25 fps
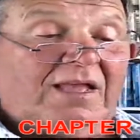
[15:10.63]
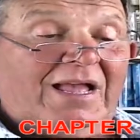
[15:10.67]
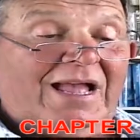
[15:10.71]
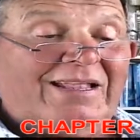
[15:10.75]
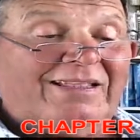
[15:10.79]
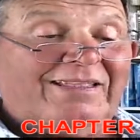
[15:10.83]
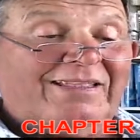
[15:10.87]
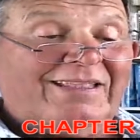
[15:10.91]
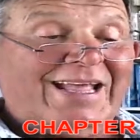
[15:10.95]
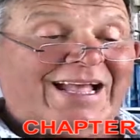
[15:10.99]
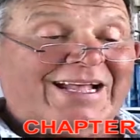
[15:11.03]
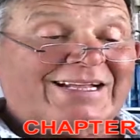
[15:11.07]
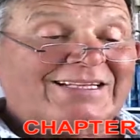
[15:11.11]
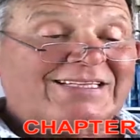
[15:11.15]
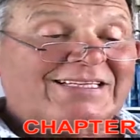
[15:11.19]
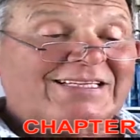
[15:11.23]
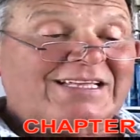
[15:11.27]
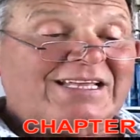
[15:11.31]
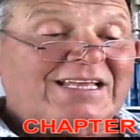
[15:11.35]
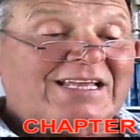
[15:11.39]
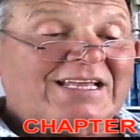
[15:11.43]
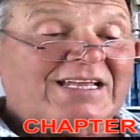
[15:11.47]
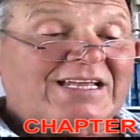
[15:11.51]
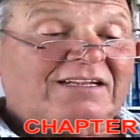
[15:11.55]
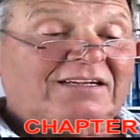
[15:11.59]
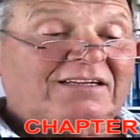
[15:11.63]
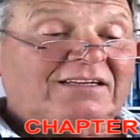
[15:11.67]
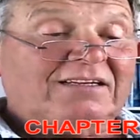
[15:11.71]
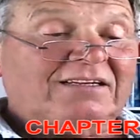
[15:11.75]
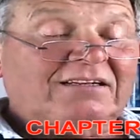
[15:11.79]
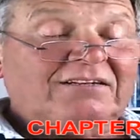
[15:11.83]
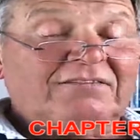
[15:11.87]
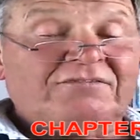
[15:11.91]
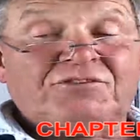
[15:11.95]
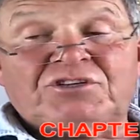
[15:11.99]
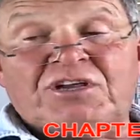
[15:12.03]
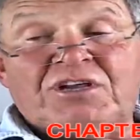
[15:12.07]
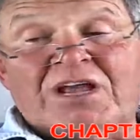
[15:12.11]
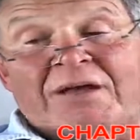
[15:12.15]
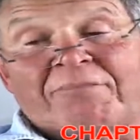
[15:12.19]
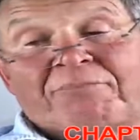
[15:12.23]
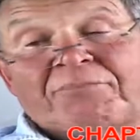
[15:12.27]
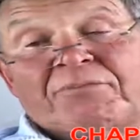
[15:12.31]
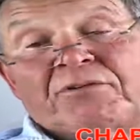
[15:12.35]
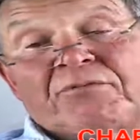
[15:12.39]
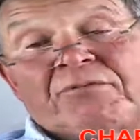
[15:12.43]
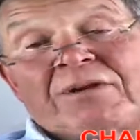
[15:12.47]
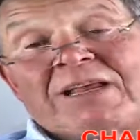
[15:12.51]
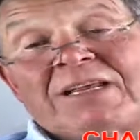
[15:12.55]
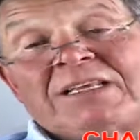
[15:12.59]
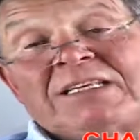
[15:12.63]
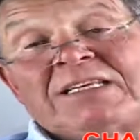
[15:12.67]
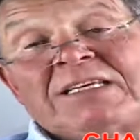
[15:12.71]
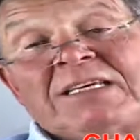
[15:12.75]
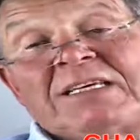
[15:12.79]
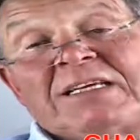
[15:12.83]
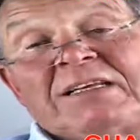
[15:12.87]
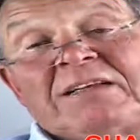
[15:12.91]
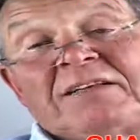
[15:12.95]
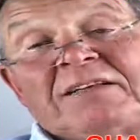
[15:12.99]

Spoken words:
And that's the end of chapter 18.